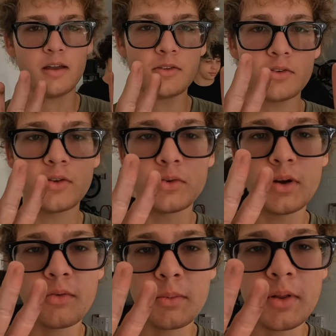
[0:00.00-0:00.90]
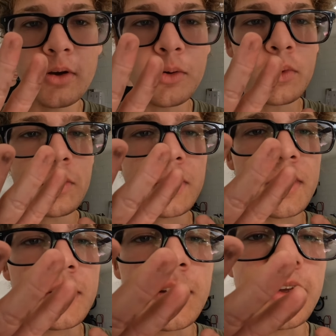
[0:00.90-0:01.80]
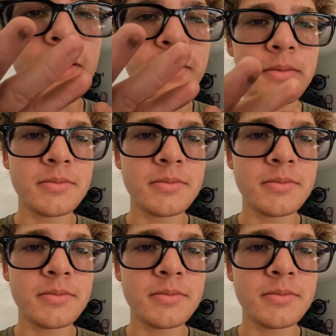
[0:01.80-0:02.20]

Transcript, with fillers: Hands are so dirty from all the hard work we did today.